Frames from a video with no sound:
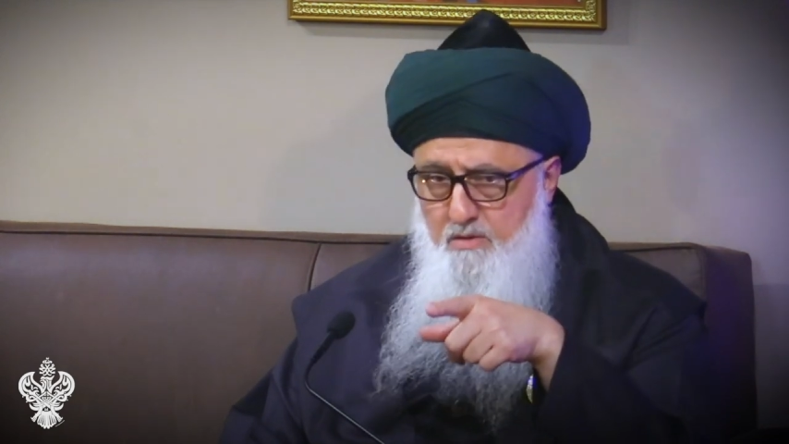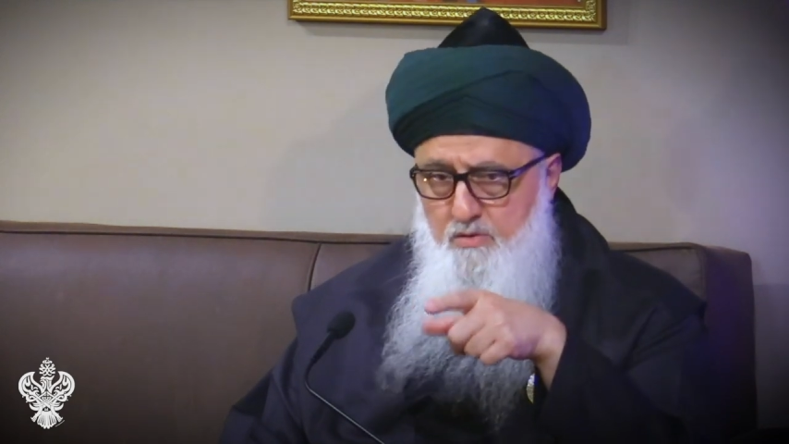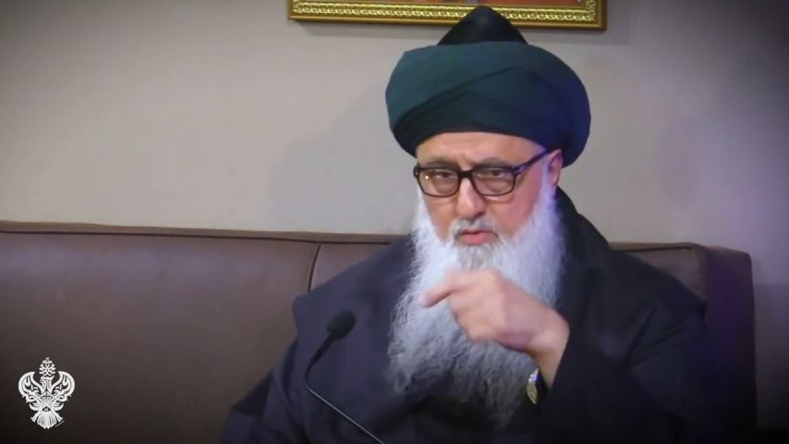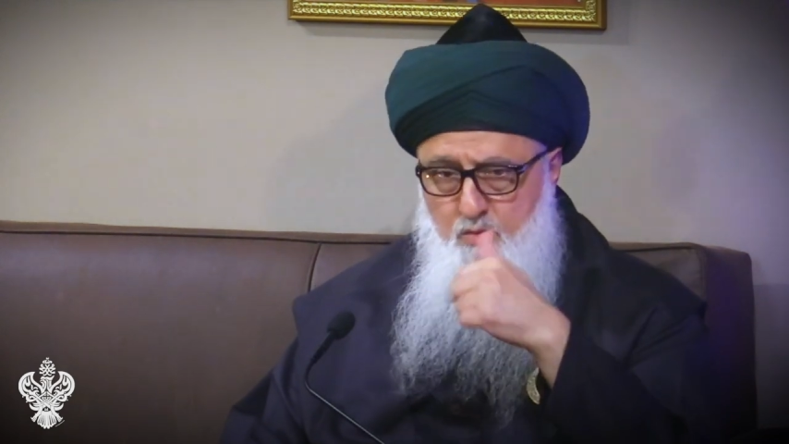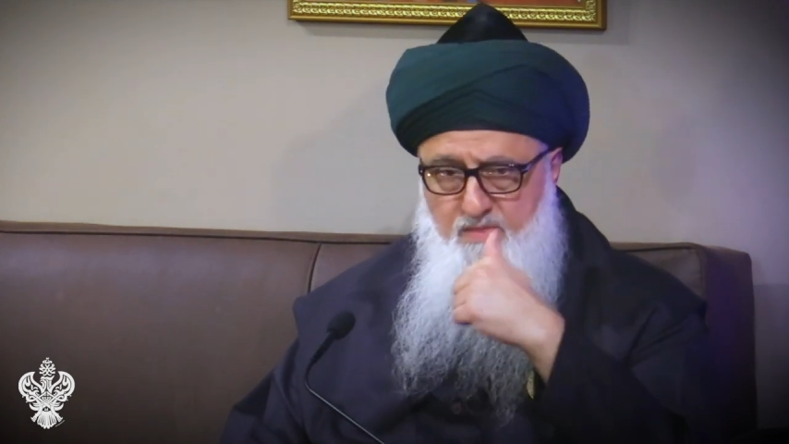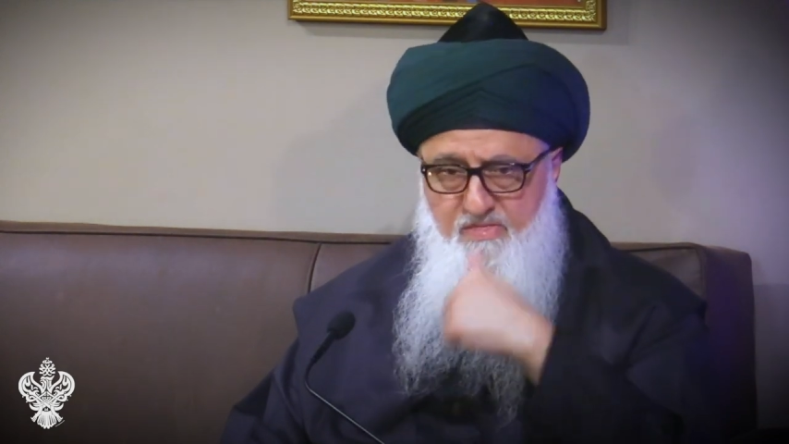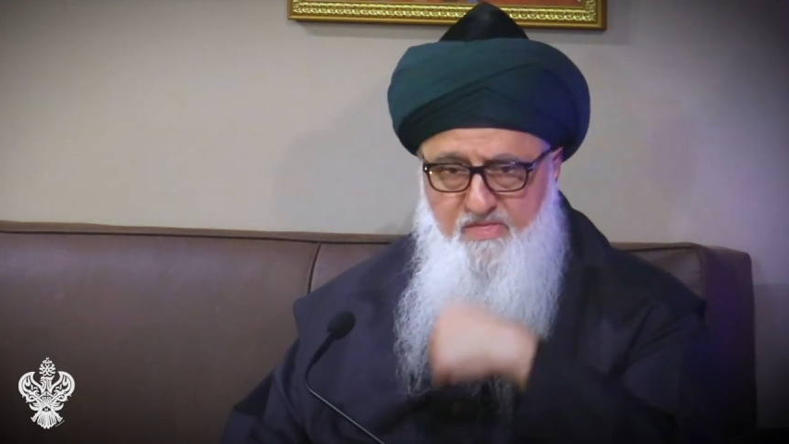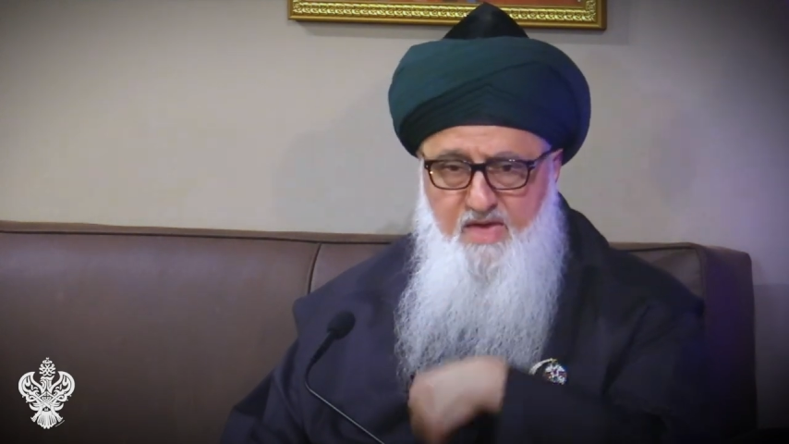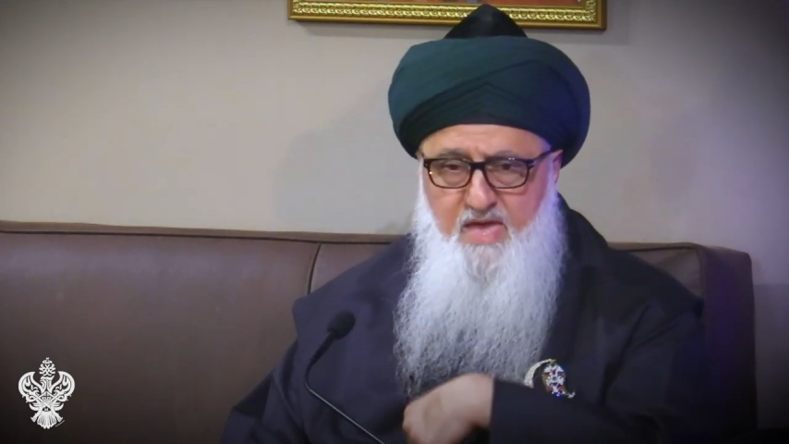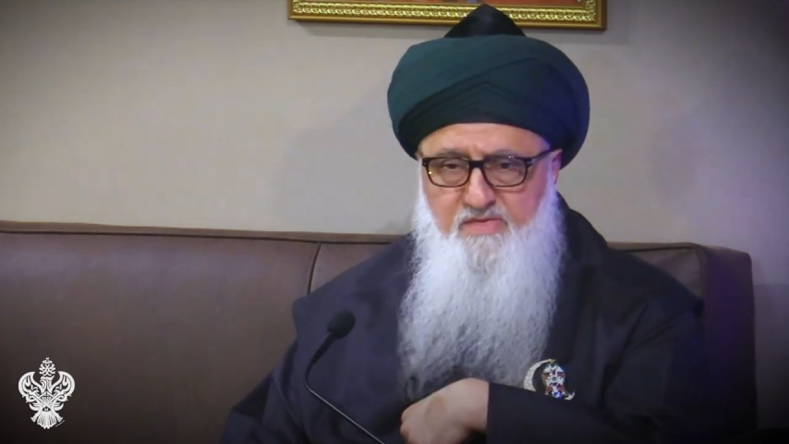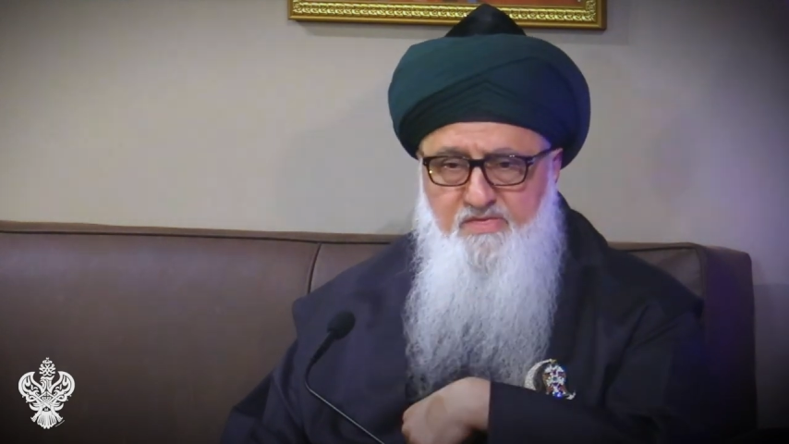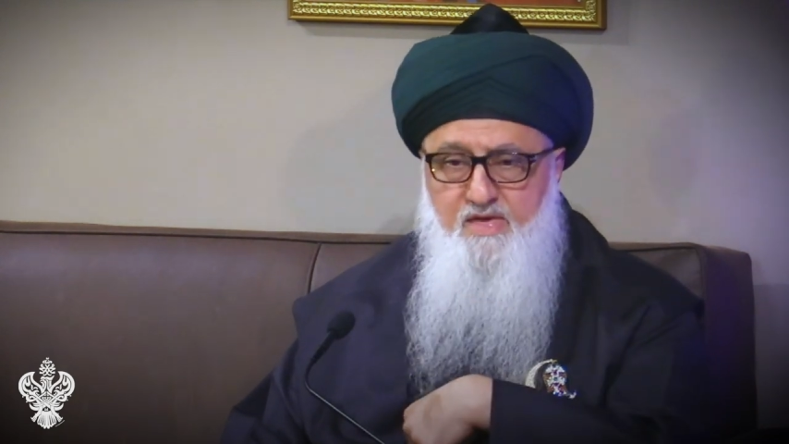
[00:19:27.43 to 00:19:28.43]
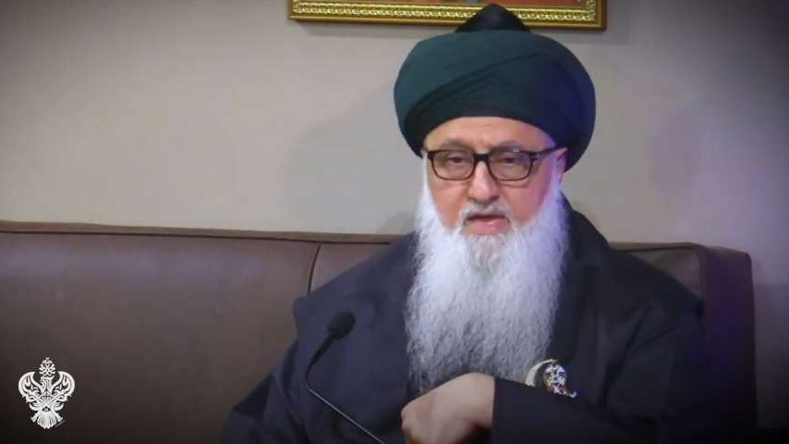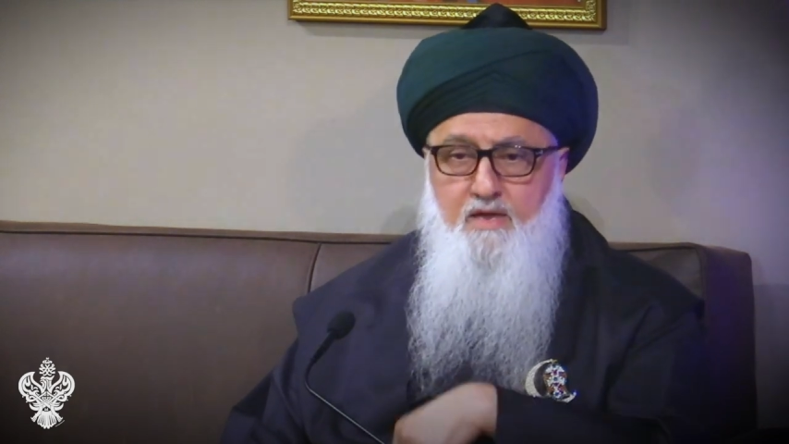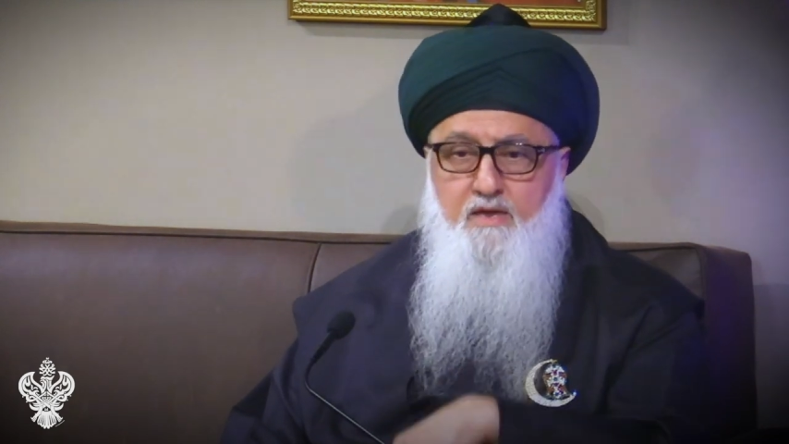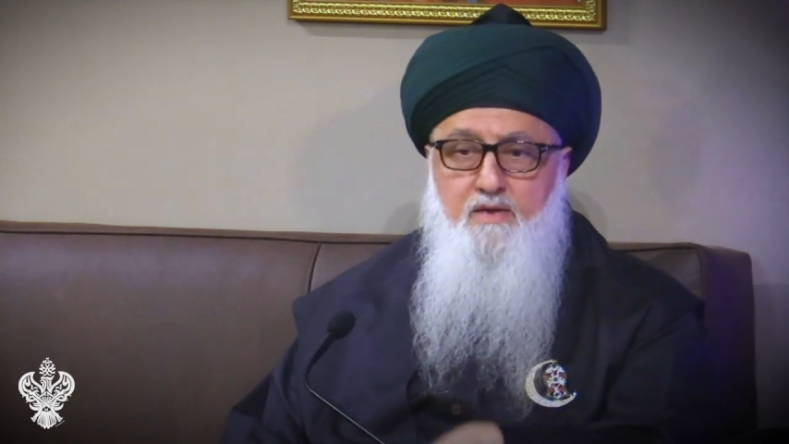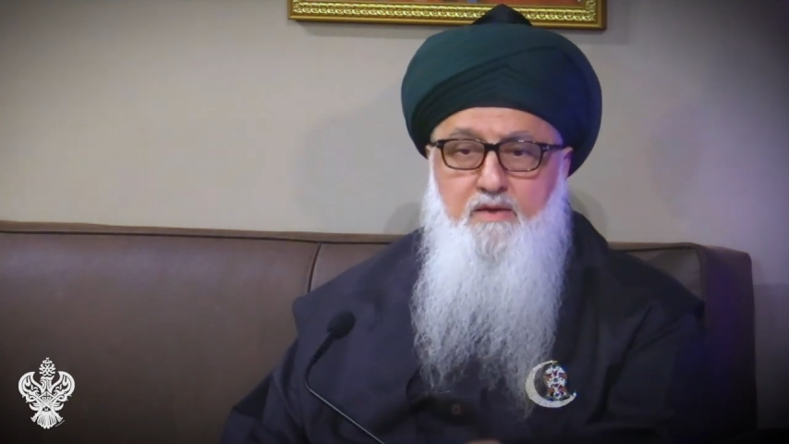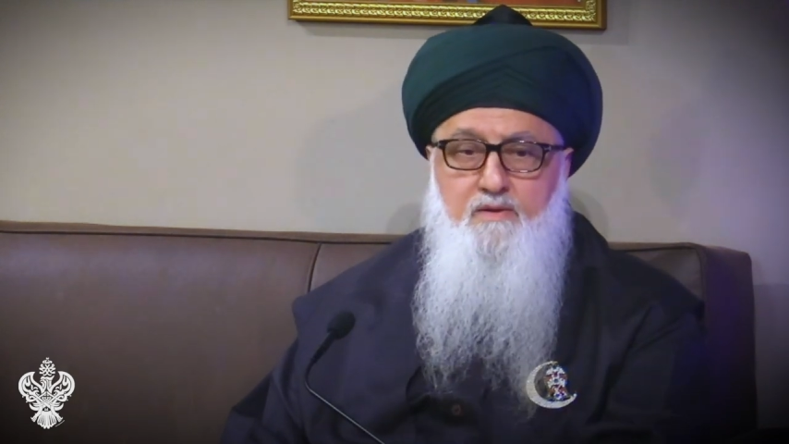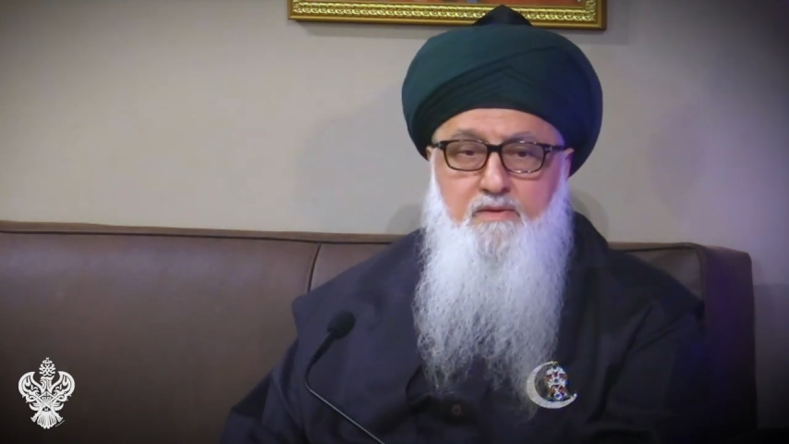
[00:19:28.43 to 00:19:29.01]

to what they think.